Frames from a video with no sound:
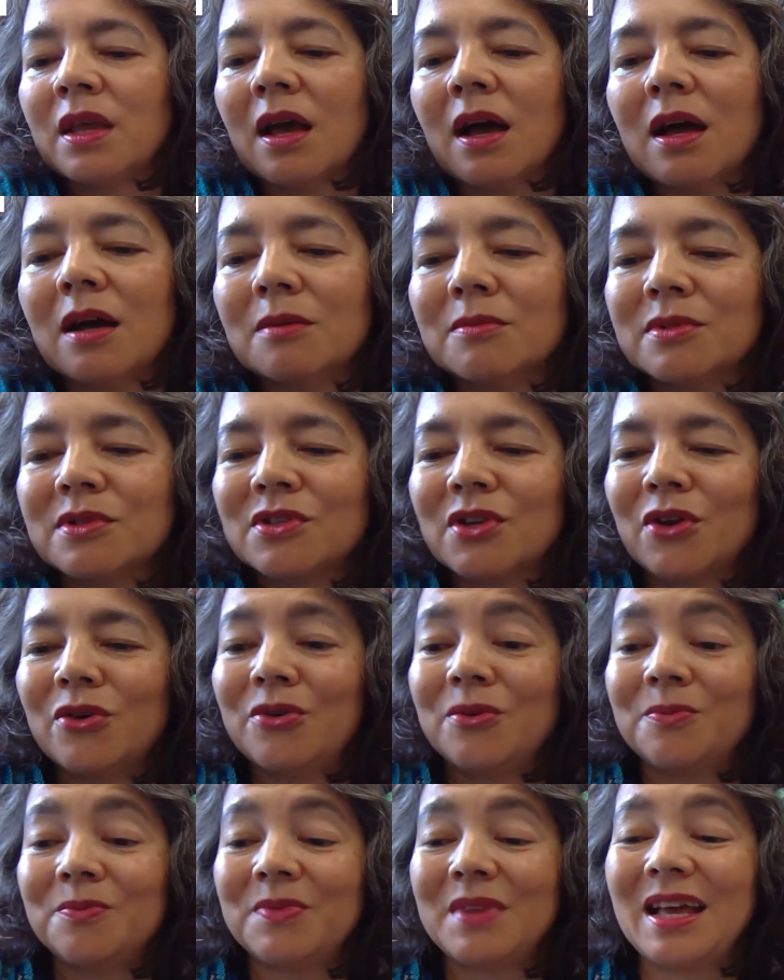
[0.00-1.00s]

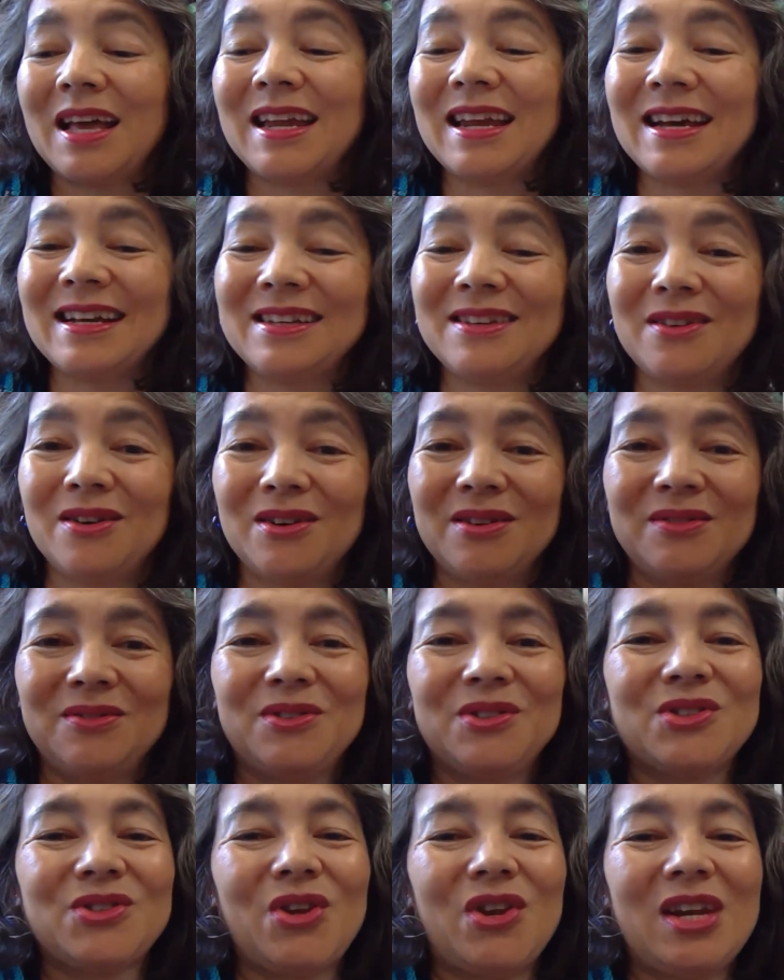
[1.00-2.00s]
And I
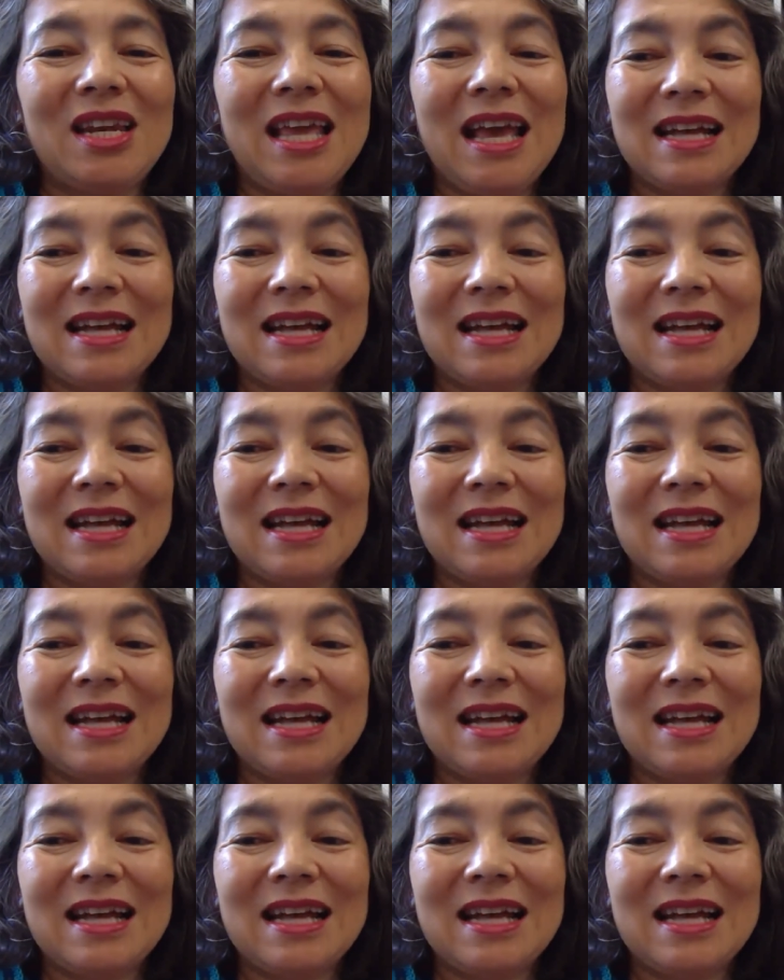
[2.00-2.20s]
certainly